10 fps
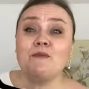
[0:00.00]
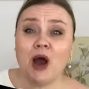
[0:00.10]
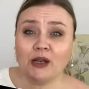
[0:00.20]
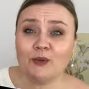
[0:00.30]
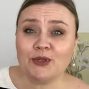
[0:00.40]

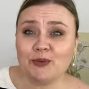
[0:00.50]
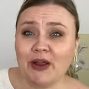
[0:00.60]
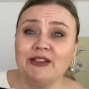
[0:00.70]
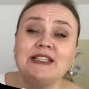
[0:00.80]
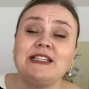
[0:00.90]
model was
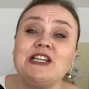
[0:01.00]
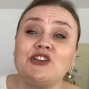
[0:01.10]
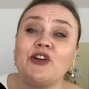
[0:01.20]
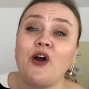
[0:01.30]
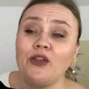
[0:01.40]
wearing this
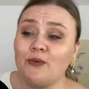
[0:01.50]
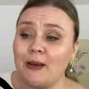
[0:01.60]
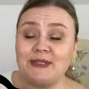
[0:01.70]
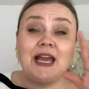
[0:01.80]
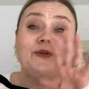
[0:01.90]
t-shirt on the
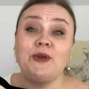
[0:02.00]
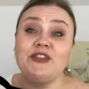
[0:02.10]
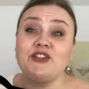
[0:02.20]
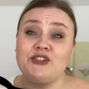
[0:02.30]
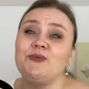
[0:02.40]
website with
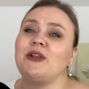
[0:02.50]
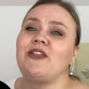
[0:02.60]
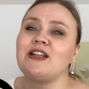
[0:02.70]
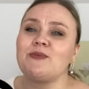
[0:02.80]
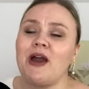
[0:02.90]
the suit, and
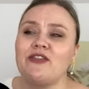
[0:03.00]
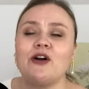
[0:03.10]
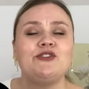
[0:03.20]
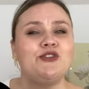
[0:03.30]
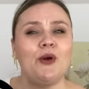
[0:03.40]
that's why I
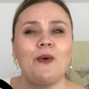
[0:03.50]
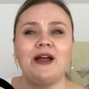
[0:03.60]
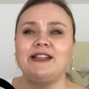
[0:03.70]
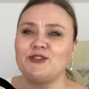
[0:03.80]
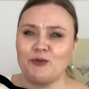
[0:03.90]
thought, you know
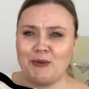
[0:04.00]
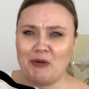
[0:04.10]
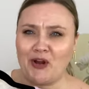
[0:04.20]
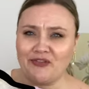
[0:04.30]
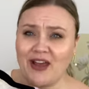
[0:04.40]
what, this would be
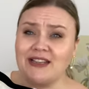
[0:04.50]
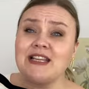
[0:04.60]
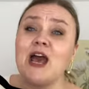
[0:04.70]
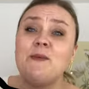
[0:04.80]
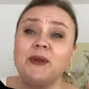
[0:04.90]
perfect,
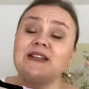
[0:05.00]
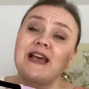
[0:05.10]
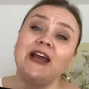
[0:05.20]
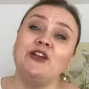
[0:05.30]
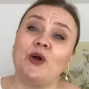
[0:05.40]
because
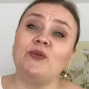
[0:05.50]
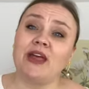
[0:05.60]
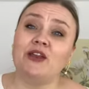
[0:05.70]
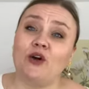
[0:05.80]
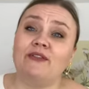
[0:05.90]
I know
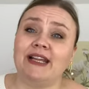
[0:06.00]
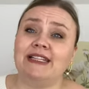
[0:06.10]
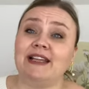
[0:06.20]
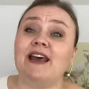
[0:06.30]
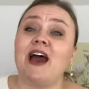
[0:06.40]
then already
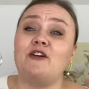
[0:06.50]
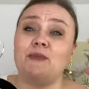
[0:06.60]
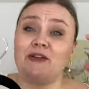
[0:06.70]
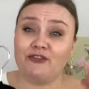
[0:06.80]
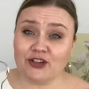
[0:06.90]
that I have
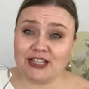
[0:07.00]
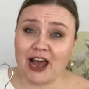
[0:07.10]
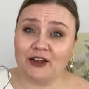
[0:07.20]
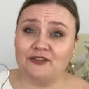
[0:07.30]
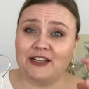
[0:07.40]
my first
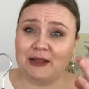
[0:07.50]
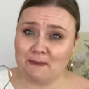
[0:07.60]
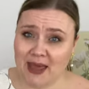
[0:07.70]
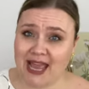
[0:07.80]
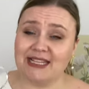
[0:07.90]
outfit
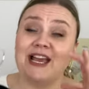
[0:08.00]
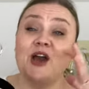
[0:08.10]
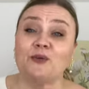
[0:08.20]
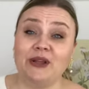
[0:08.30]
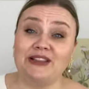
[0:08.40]
made
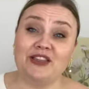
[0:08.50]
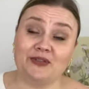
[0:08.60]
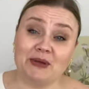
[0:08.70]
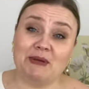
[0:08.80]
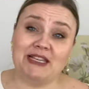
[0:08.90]
with the
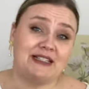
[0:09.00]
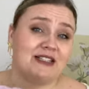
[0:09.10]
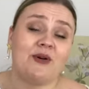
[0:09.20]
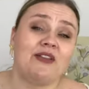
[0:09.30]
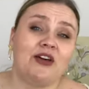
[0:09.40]
three pieces.
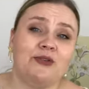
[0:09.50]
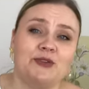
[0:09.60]
So I thought it